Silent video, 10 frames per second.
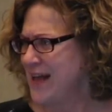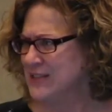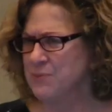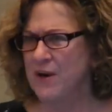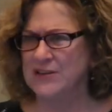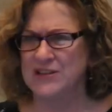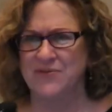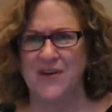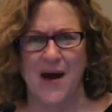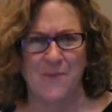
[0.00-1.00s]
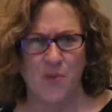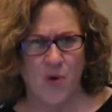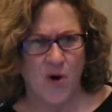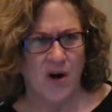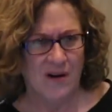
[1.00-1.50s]
as much, if not
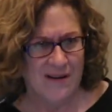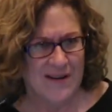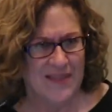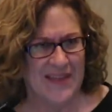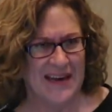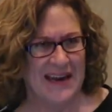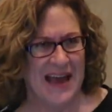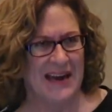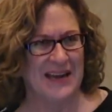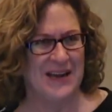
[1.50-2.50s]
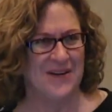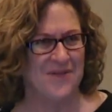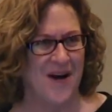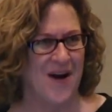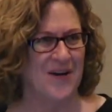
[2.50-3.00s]
more, than any
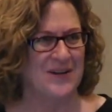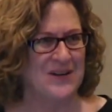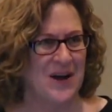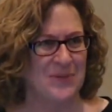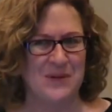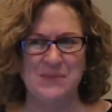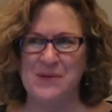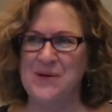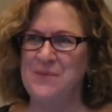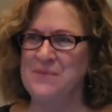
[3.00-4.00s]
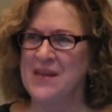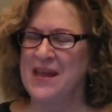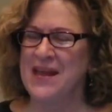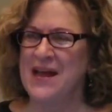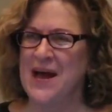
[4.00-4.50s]
of our young people.
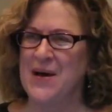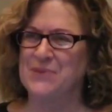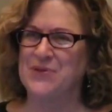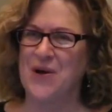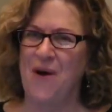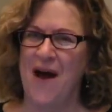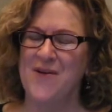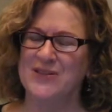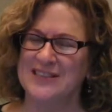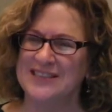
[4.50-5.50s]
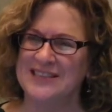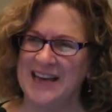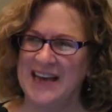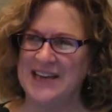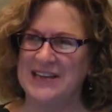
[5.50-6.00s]
So I was
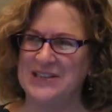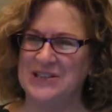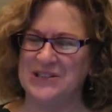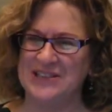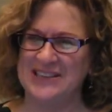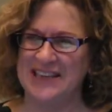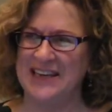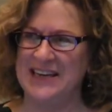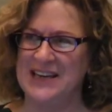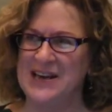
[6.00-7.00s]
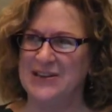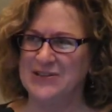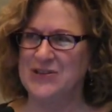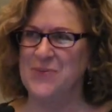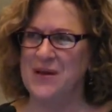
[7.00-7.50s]
excited to see
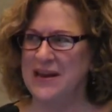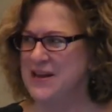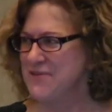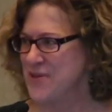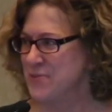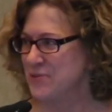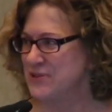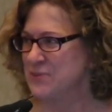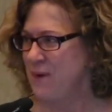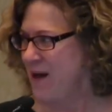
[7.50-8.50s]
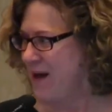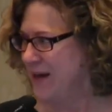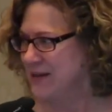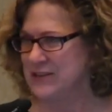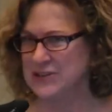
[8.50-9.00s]
so many of them
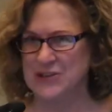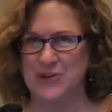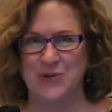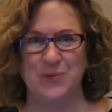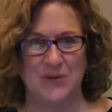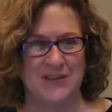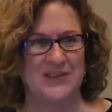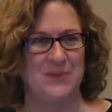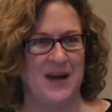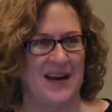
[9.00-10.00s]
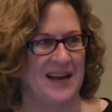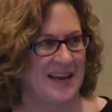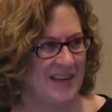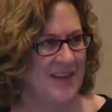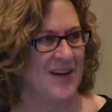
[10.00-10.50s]
respond to participating
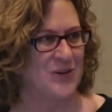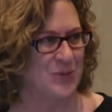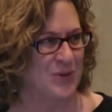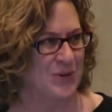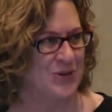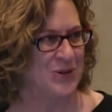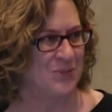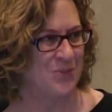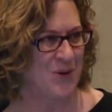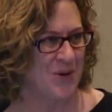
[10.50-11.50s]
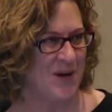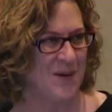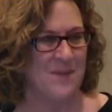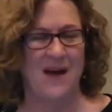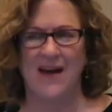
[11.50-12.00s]
in the entrepreneurship
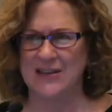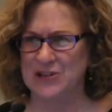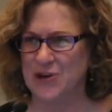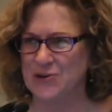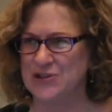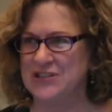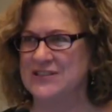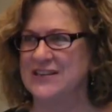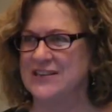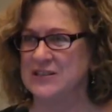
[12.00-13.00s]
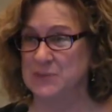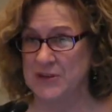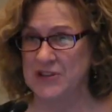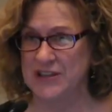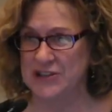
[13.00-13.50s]
program. As coaches,
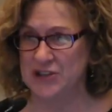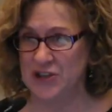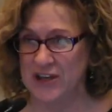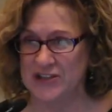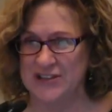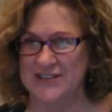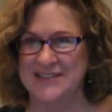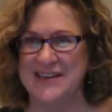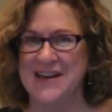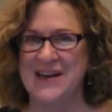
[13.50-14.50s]
especially as judges,